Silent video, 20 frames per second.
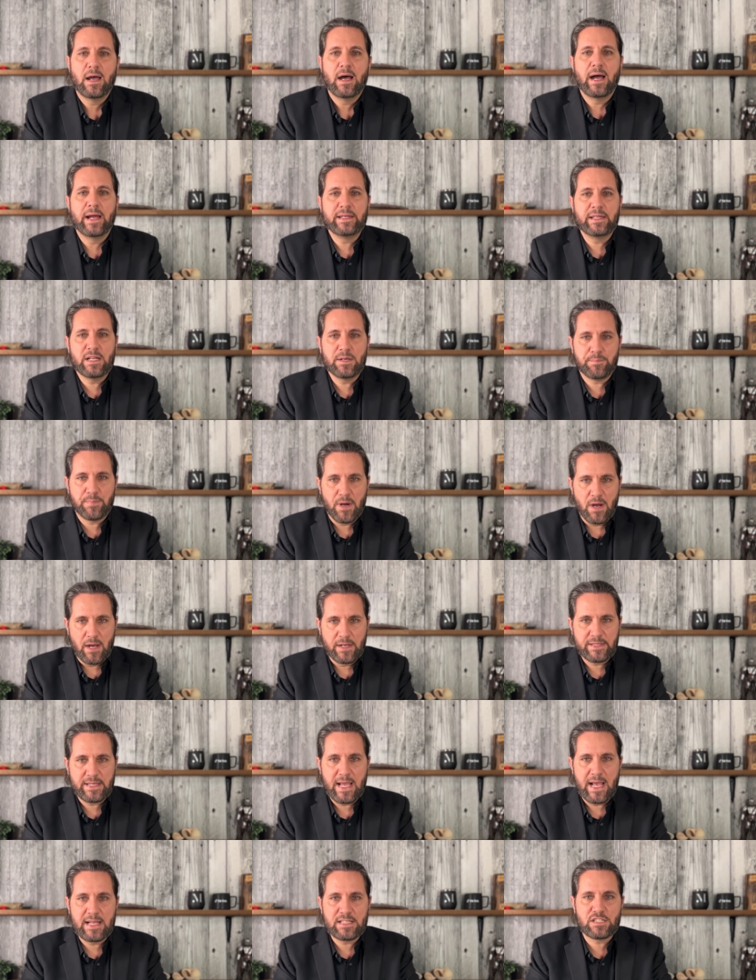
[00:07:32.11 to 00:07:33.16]
I did a
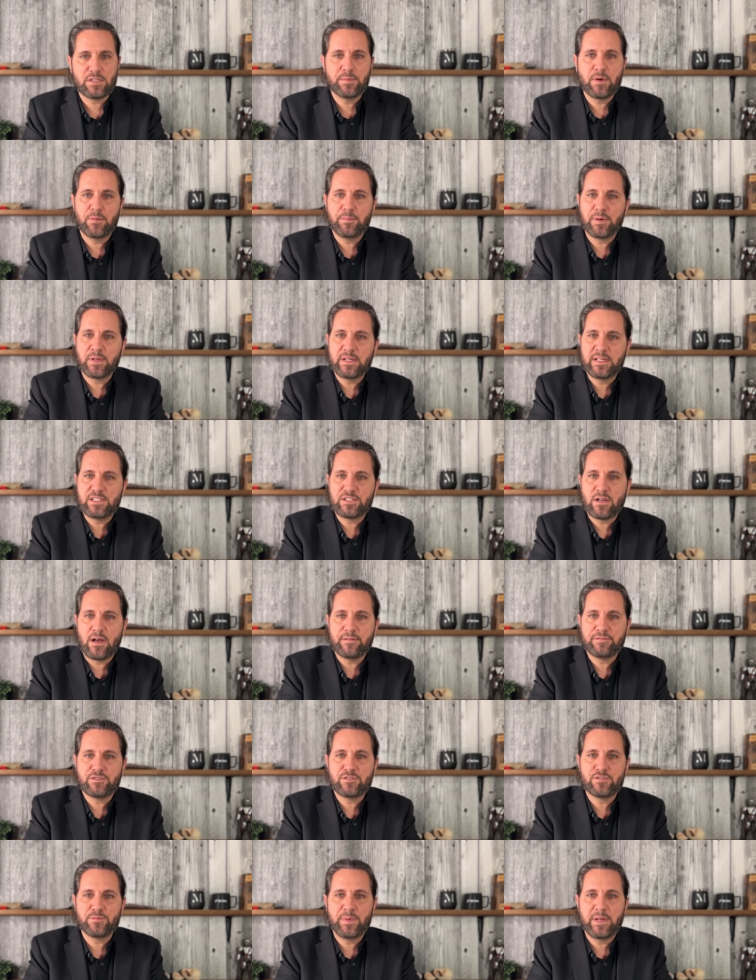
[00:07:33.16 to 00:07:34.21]
podcast about police
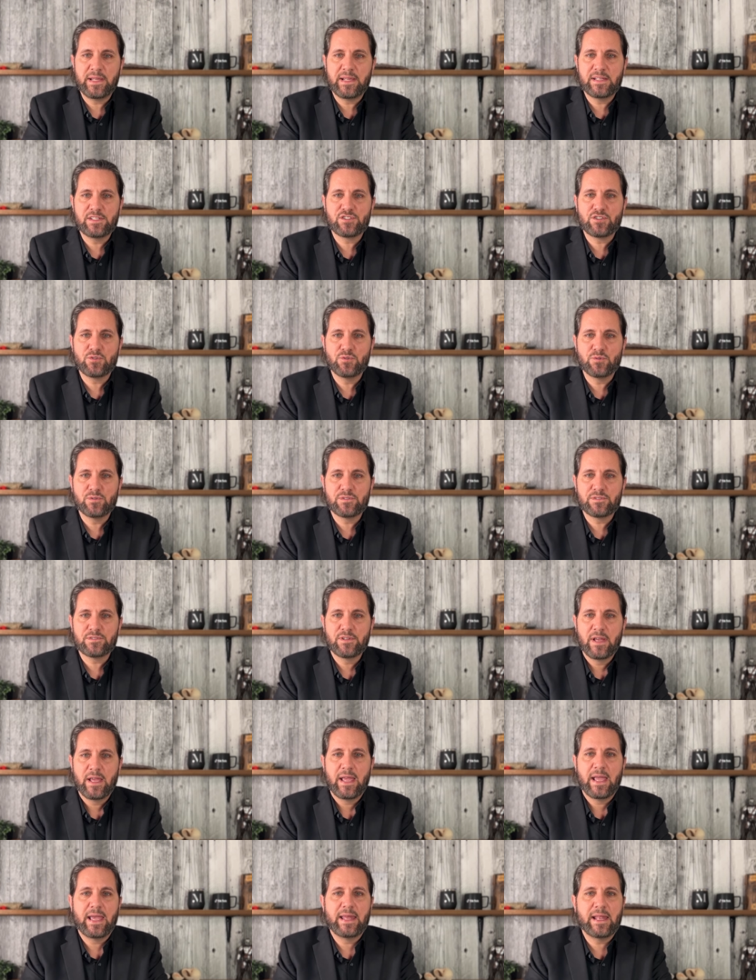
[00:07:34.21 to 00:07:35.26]
officers being in schools,
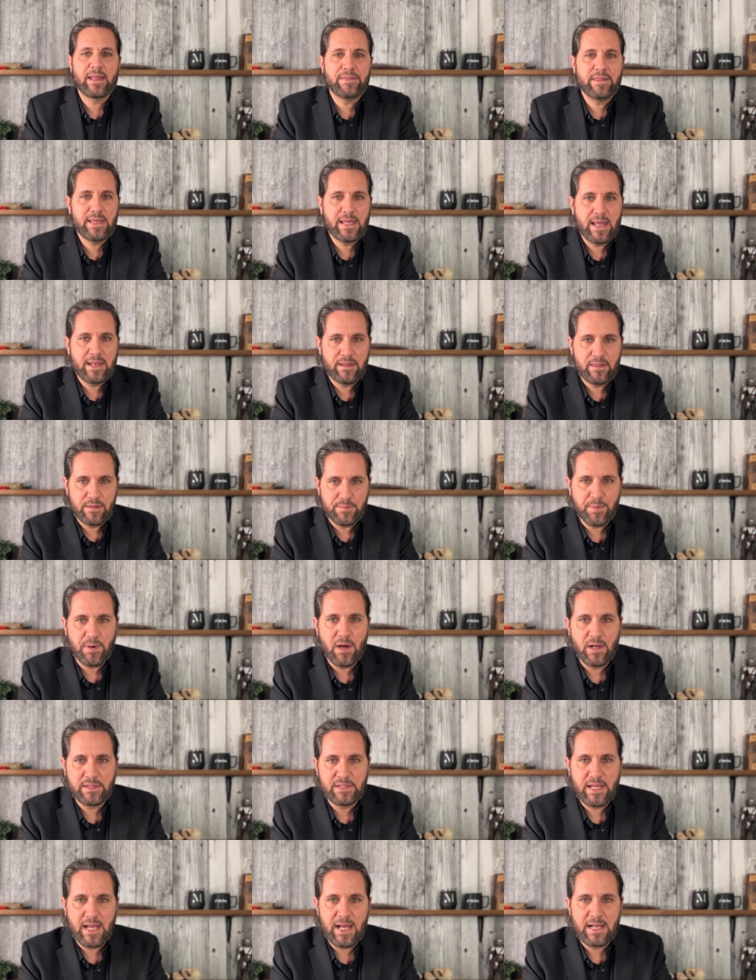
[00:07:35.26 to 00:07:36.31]
and at the end of the
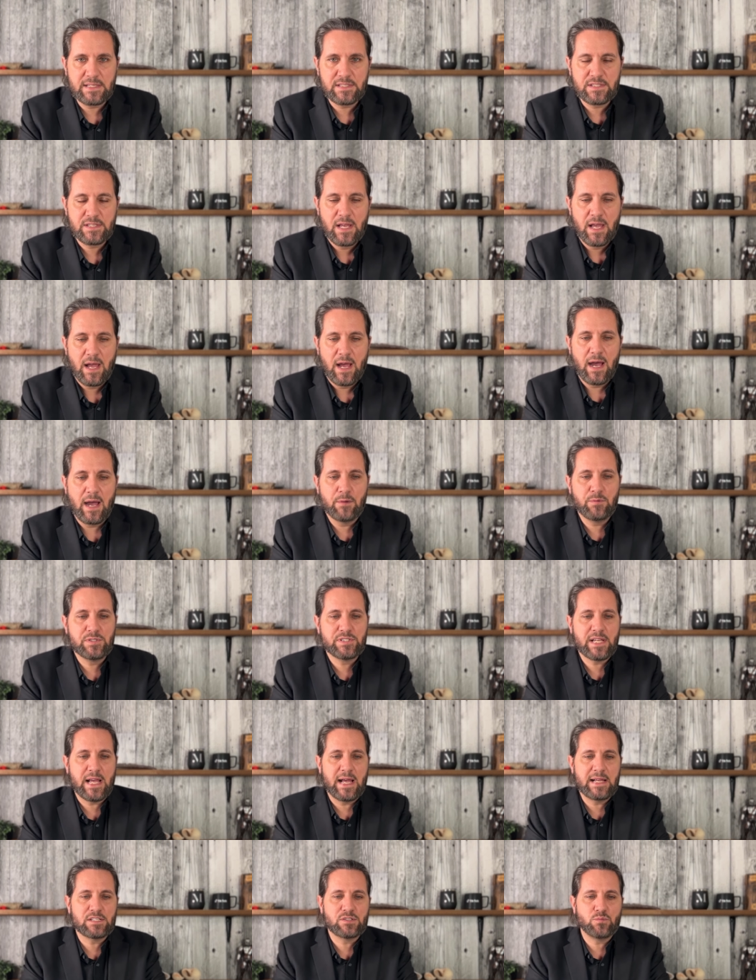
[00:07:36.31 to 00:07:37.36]
podcast, I was
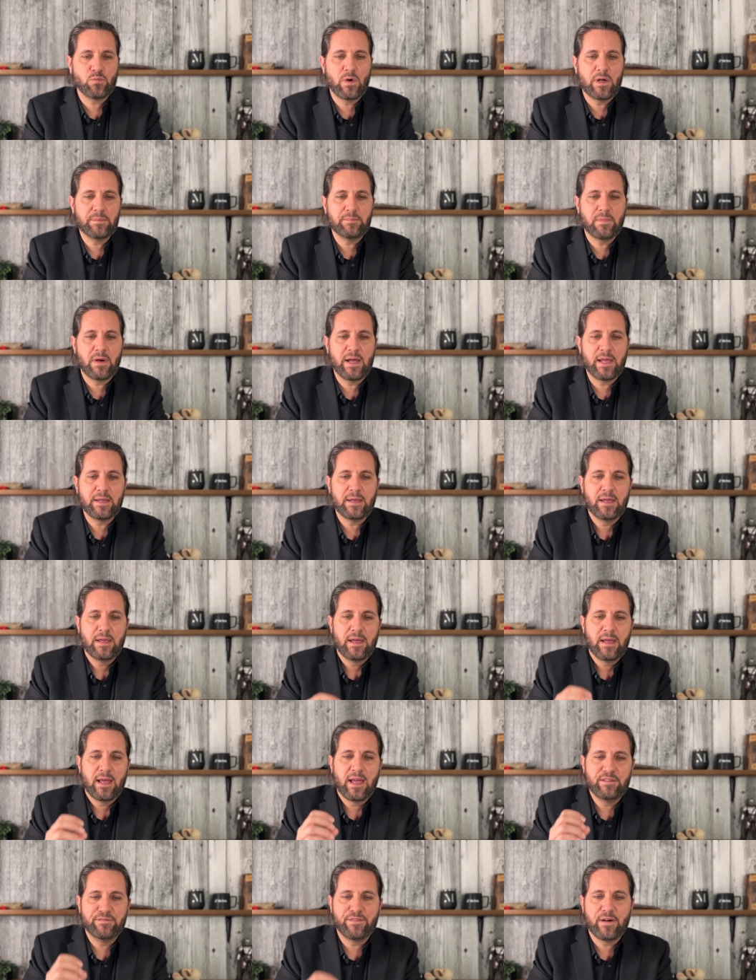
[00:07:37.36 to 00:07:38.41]
asked what my
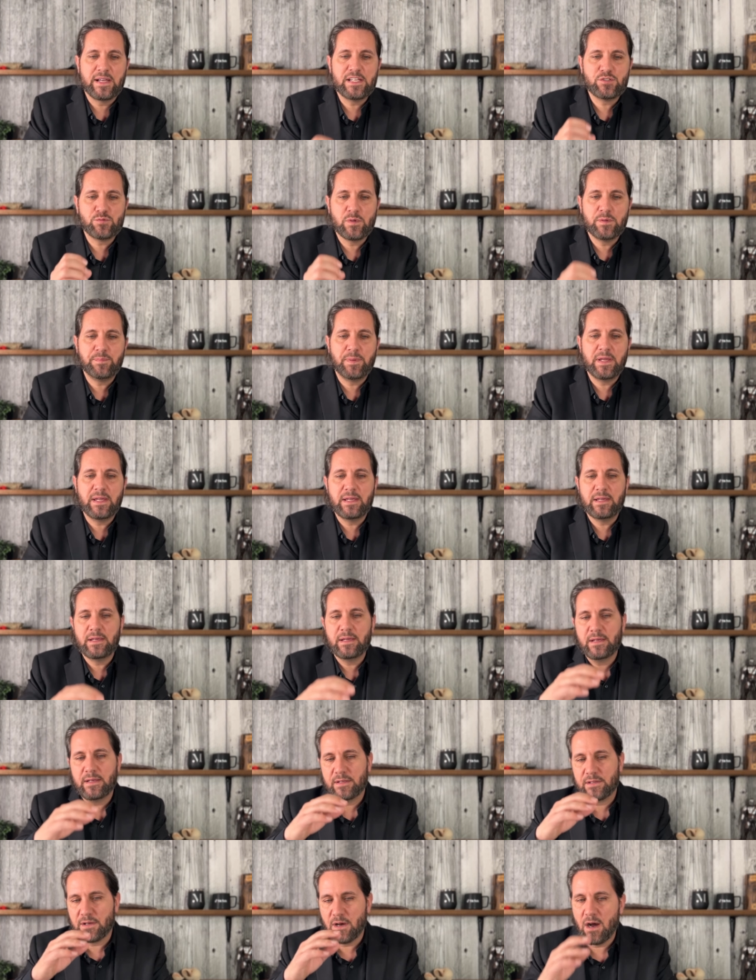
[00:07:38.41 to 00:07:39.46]
advice would be
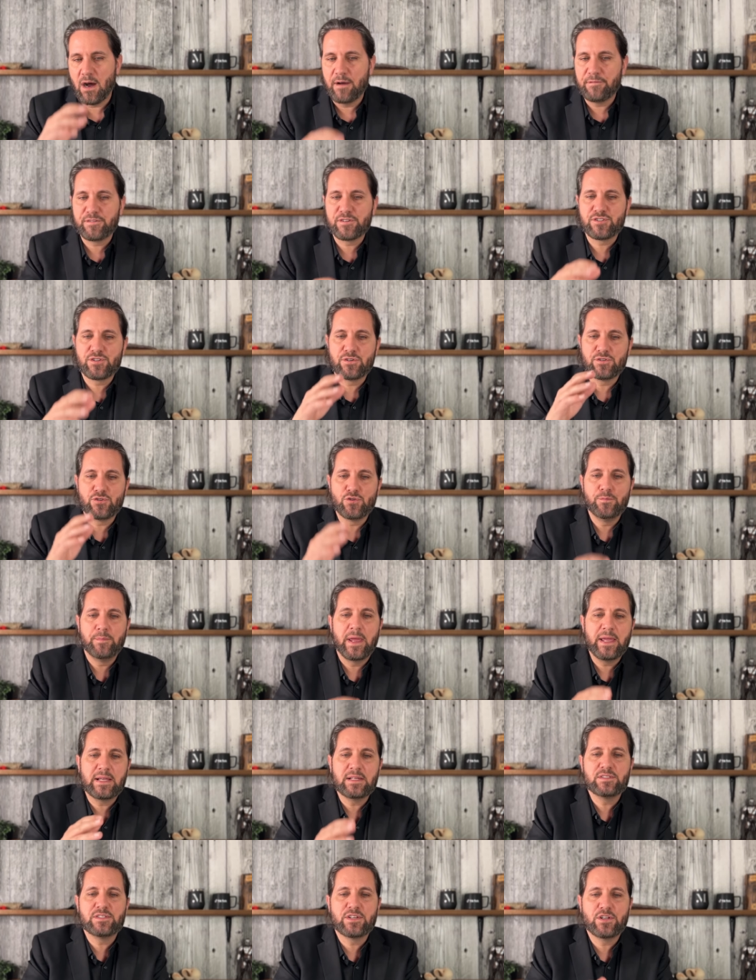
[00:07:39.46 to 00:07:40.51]
to officers who may
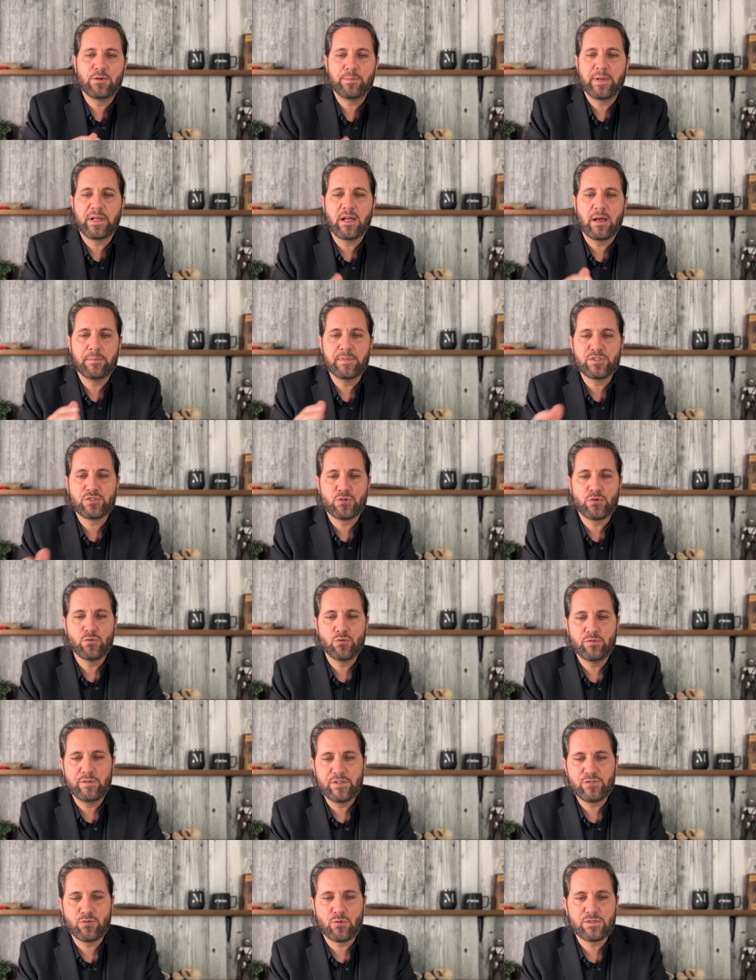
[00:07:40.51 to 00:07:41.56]
consider becoming school
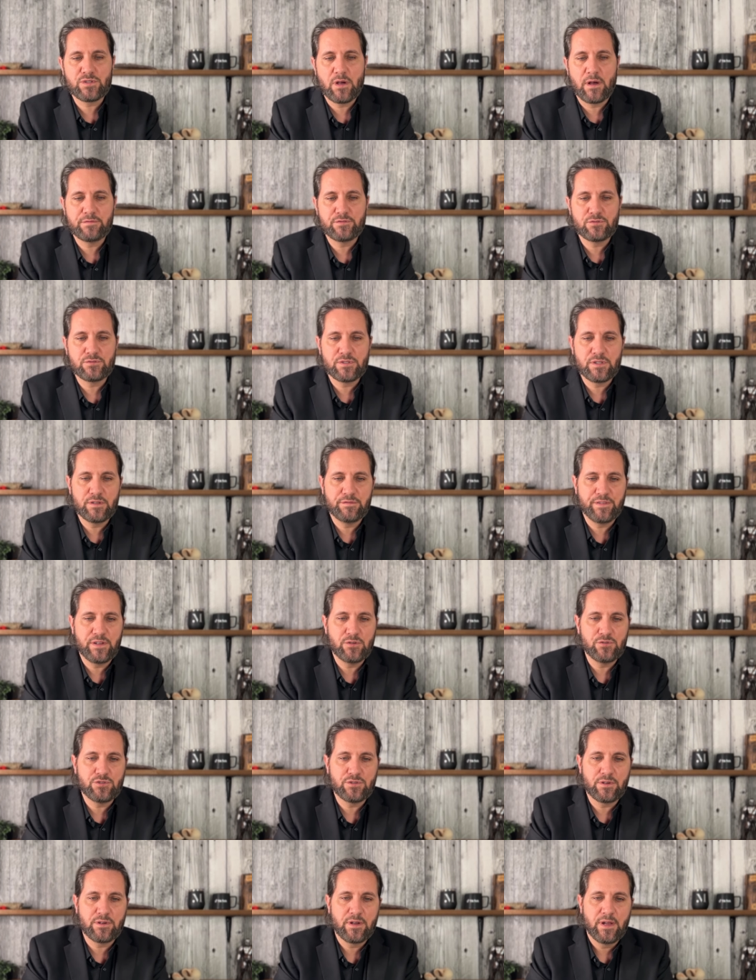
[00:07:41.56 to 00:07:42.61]
resource officers in the
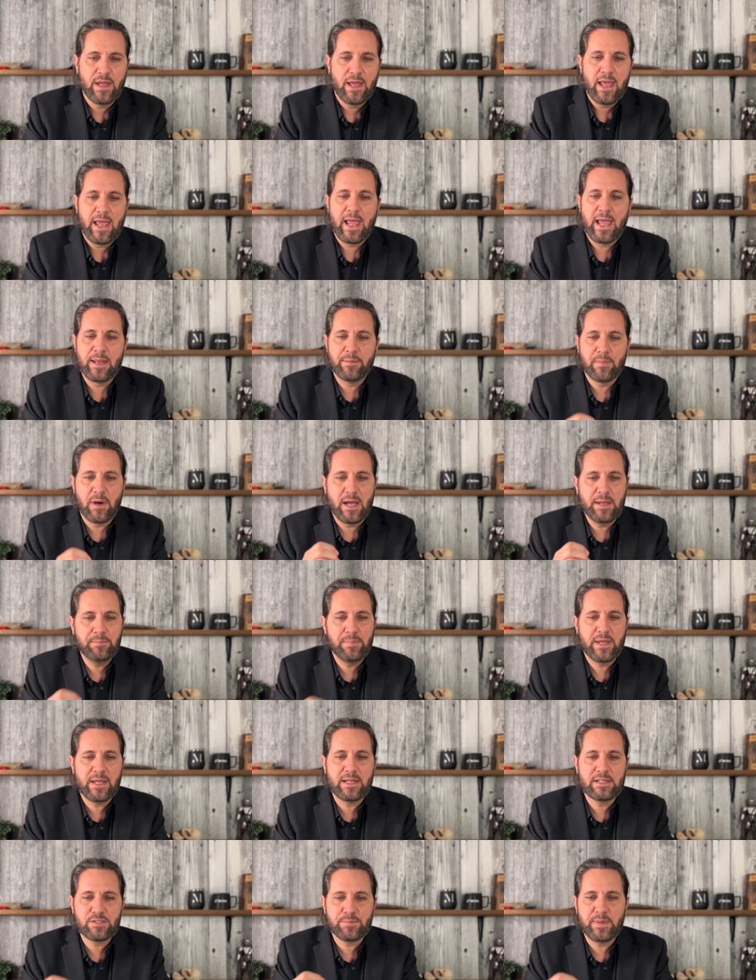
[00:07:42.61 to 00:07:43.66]
future. And my
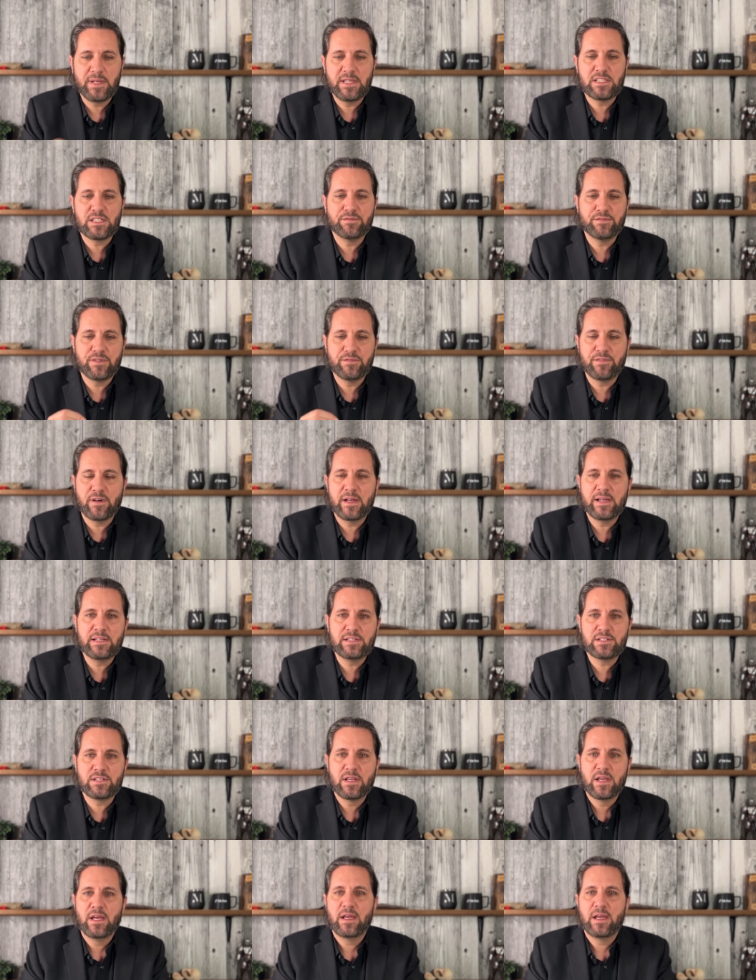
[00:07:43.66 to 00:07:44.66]
biggest piece of advice,